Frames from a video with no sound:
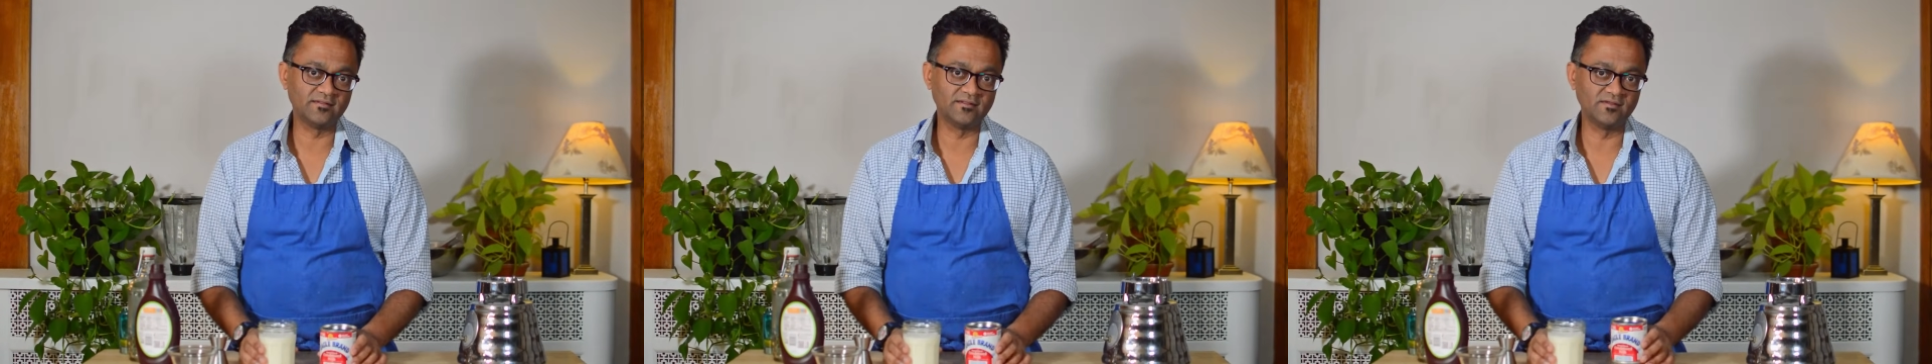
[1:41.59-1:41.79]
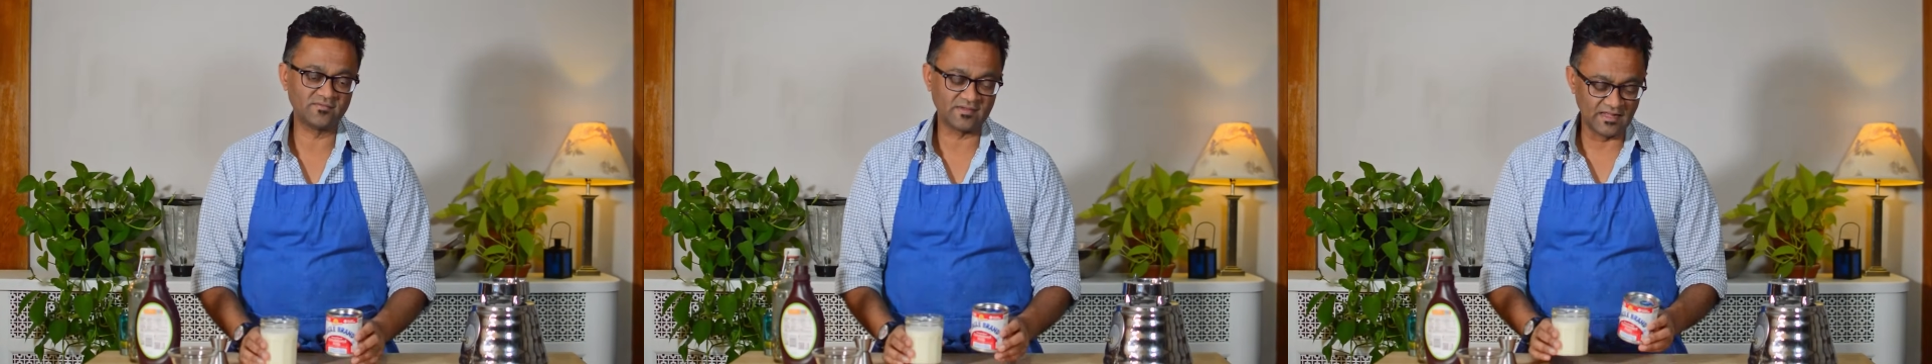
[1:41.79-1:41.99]

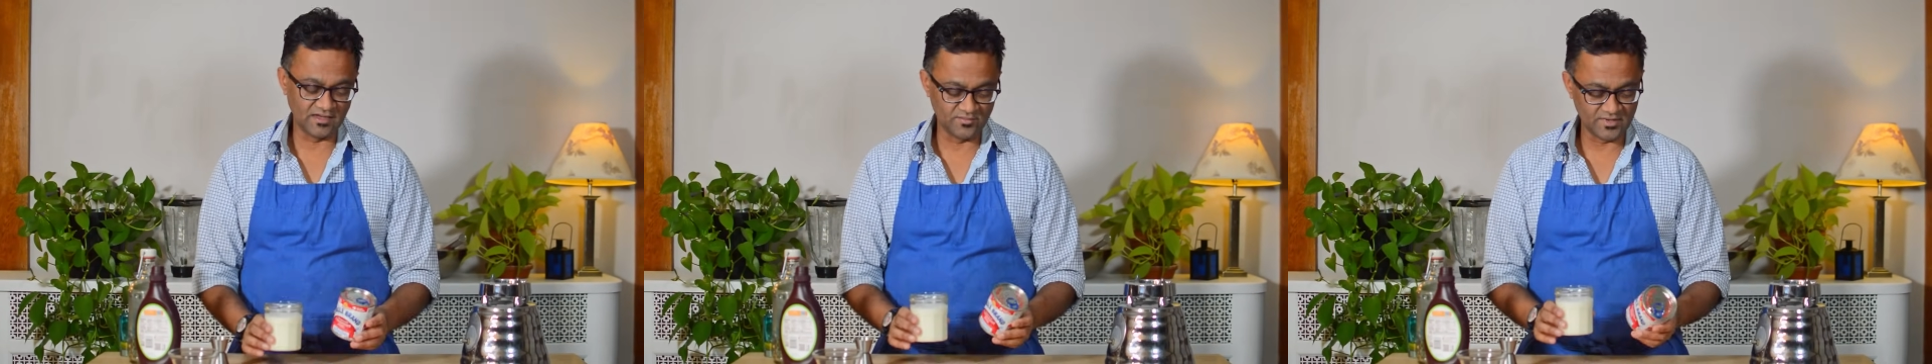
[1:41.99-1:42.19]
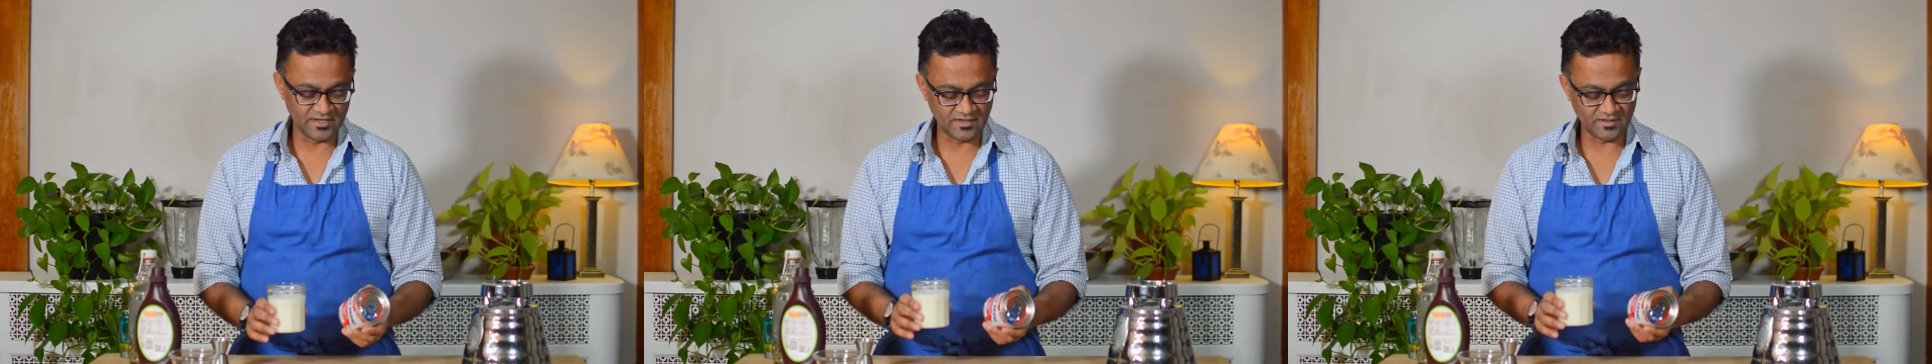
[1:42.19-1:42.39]
this
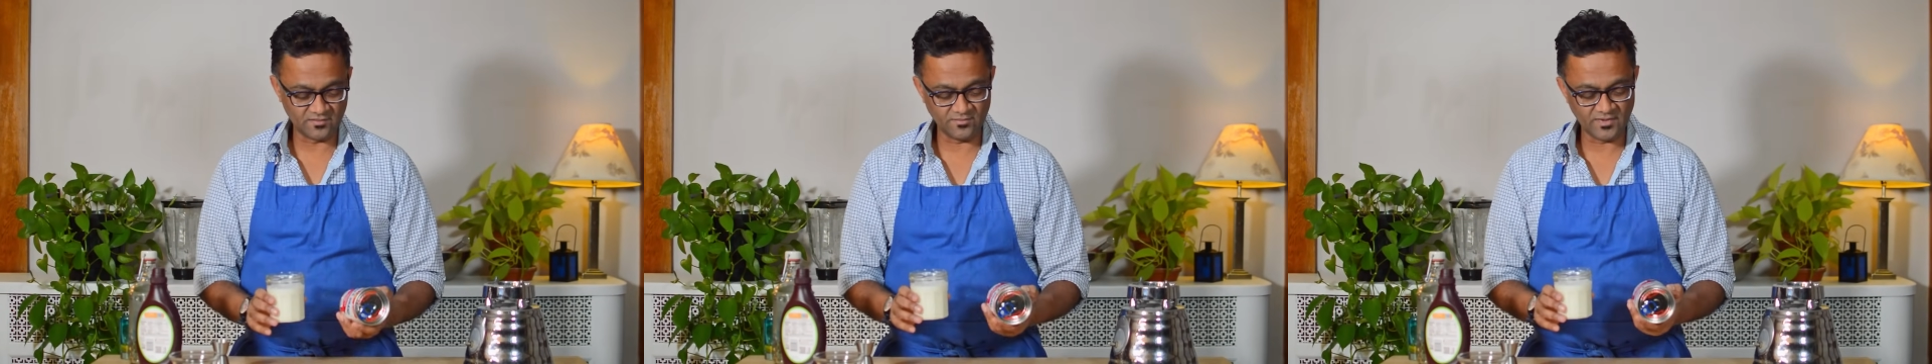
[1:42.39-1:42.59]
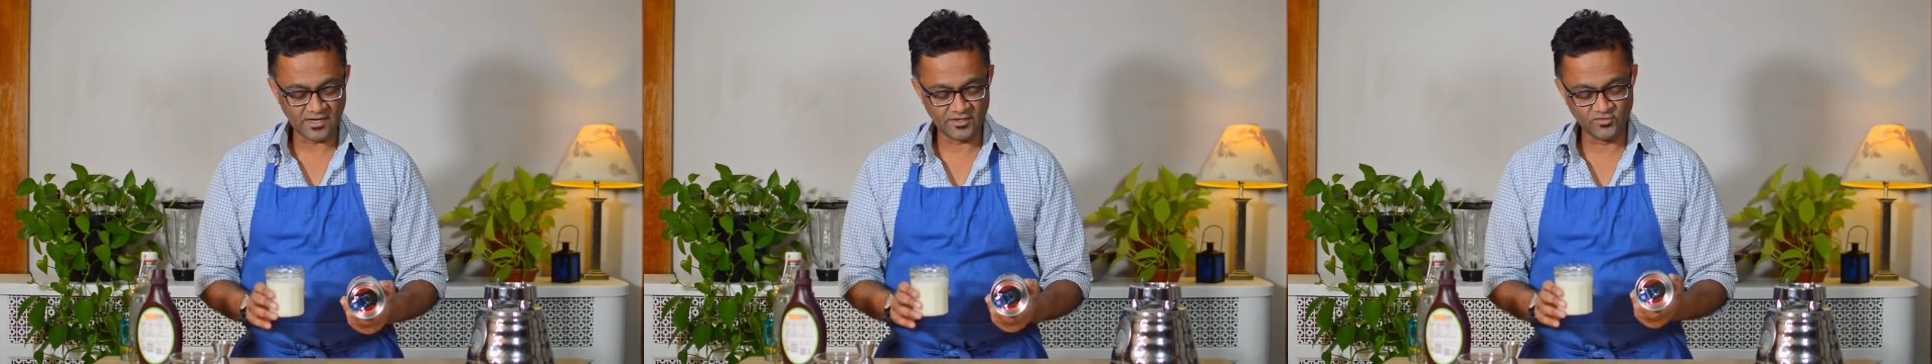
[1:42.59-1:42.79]

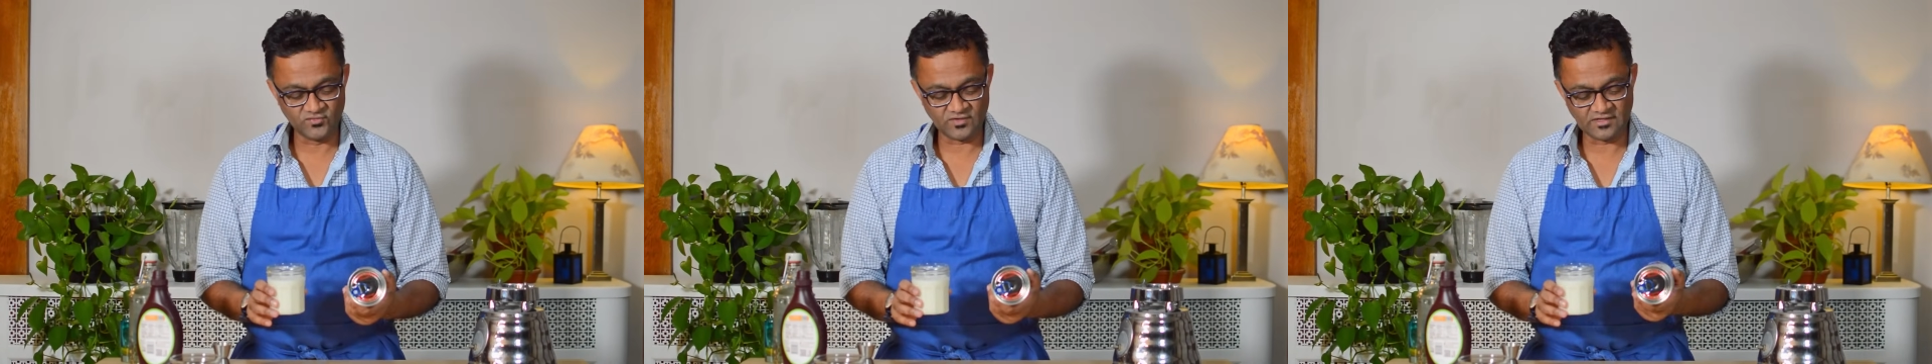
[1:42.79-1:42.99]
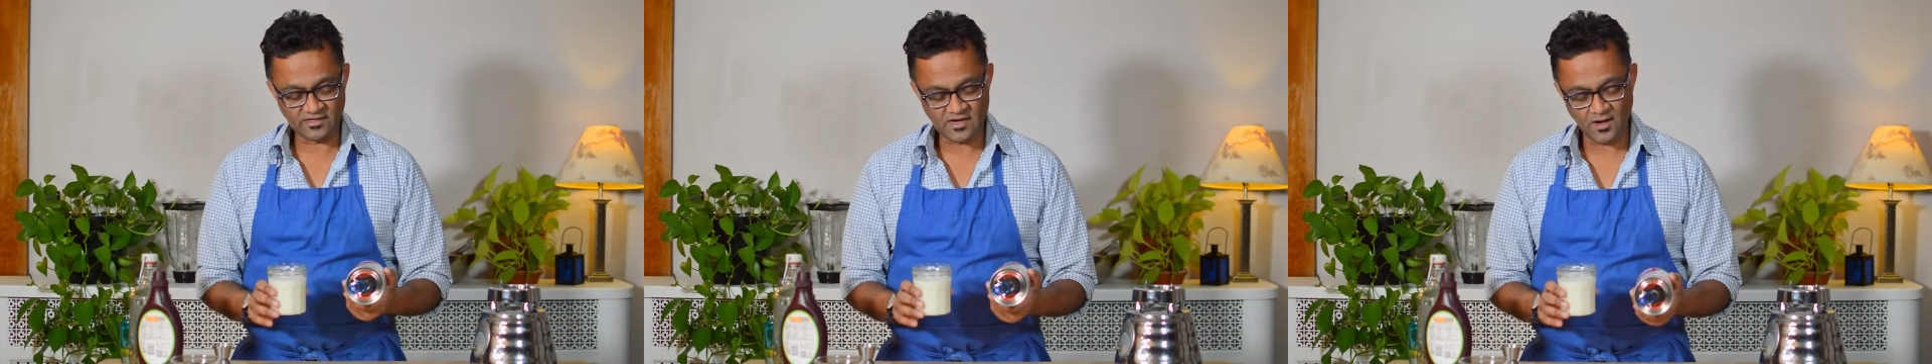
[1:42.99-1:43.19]
element by
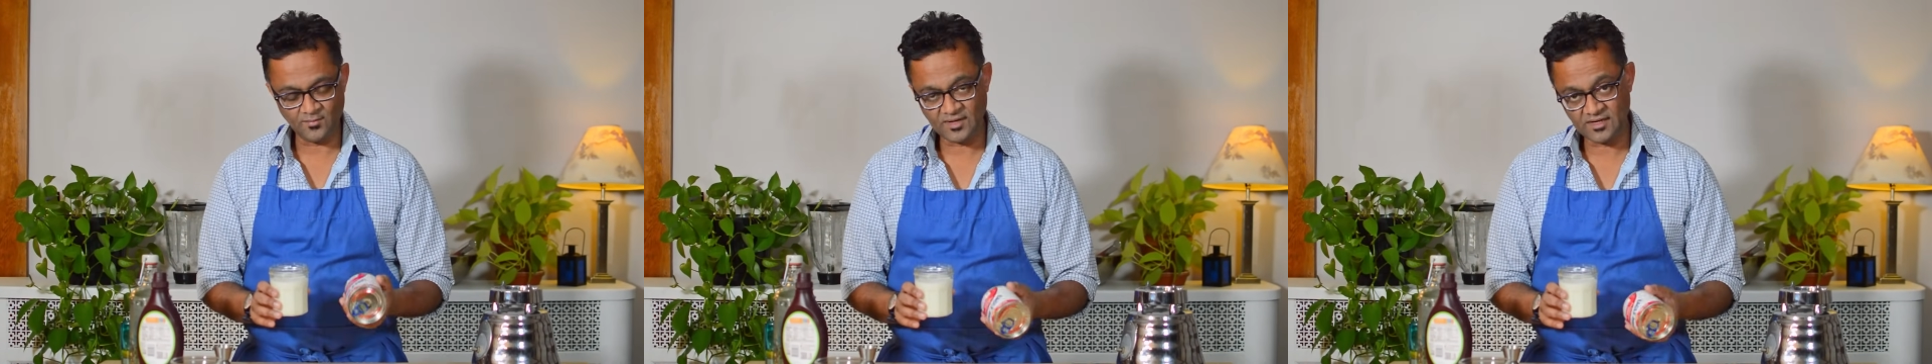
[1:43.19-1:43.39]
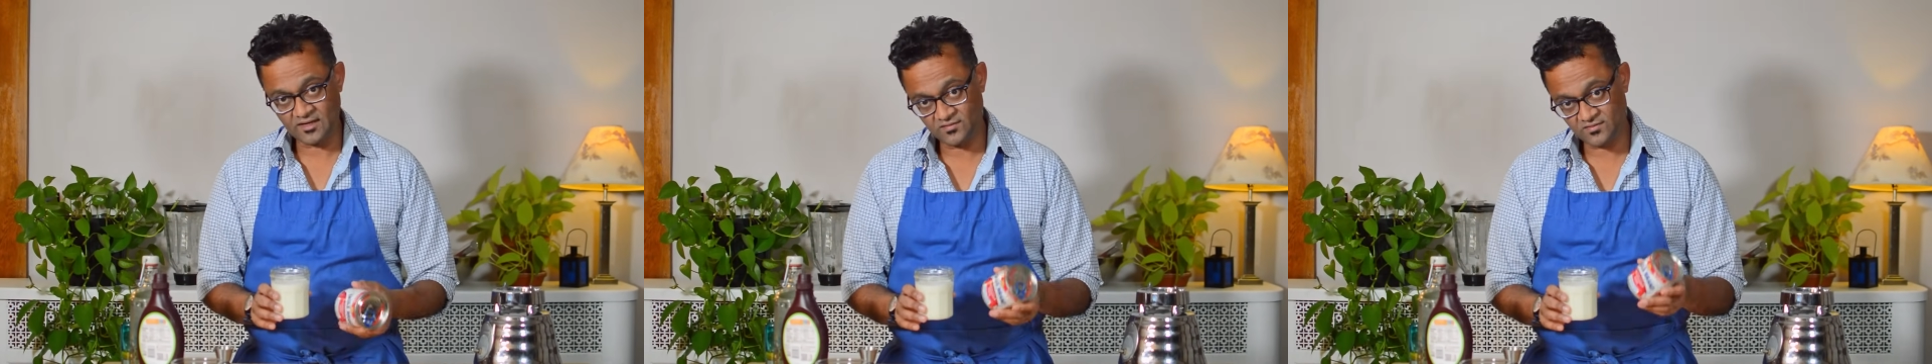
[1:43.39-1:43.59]
using a
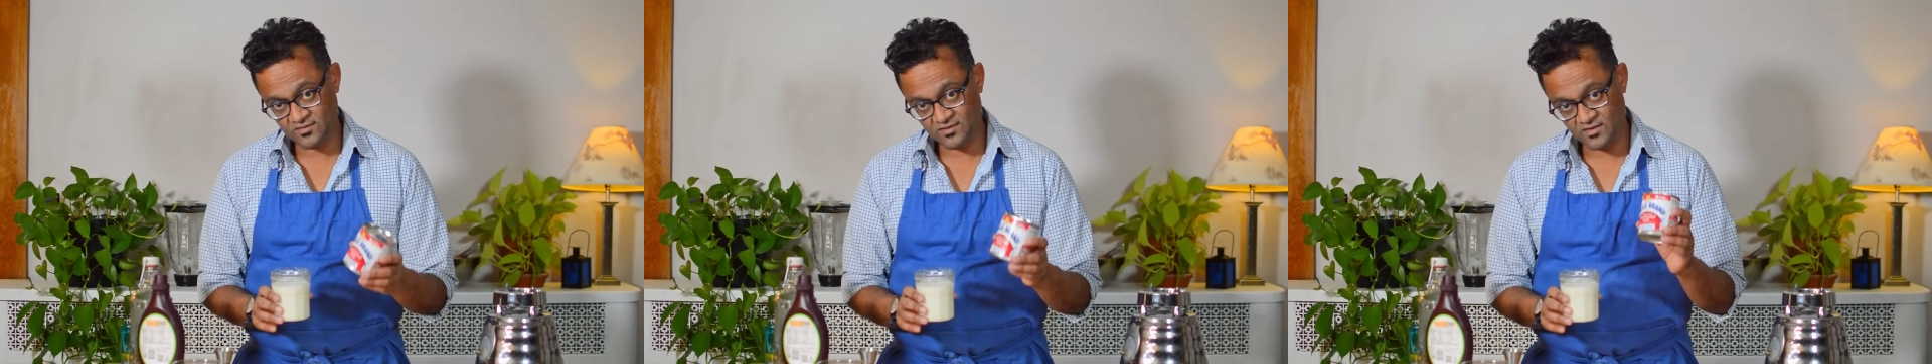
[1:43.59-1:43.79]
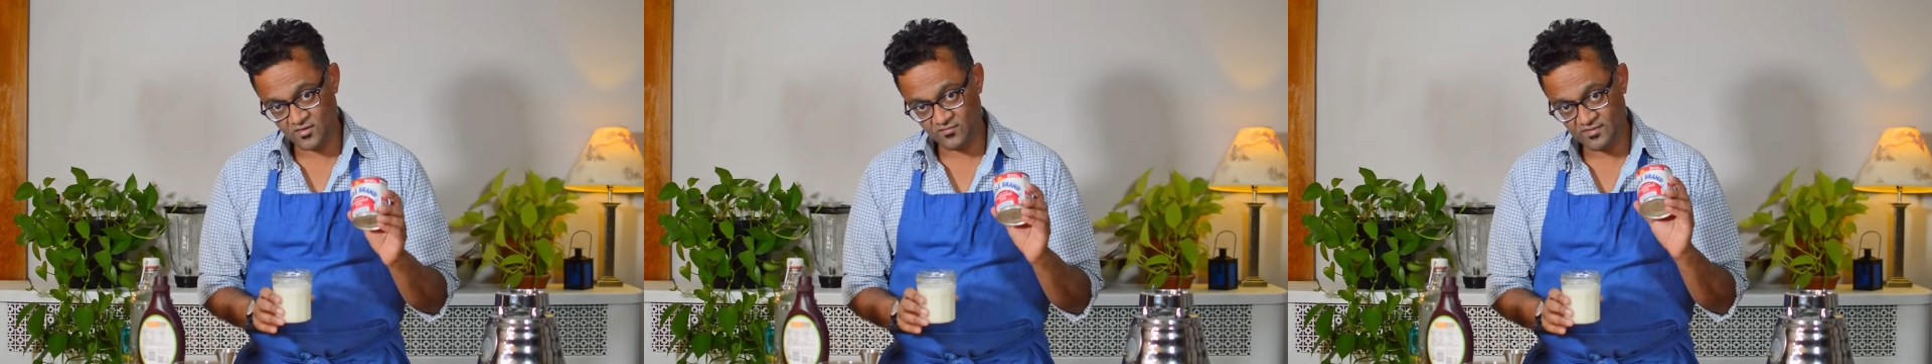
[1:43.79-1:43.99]

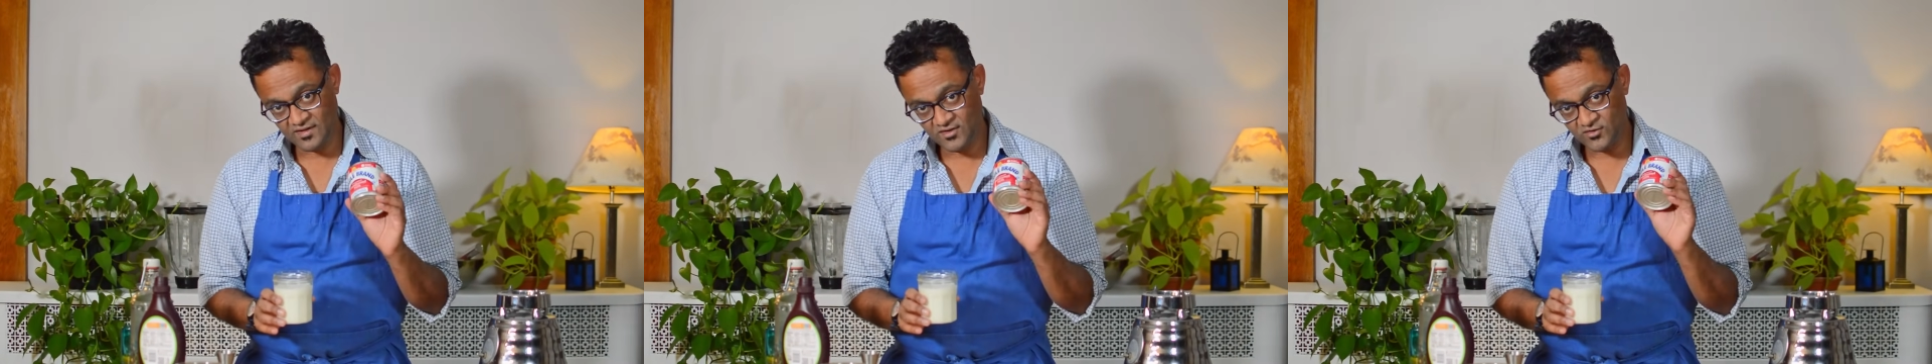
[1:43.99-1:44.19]
combination of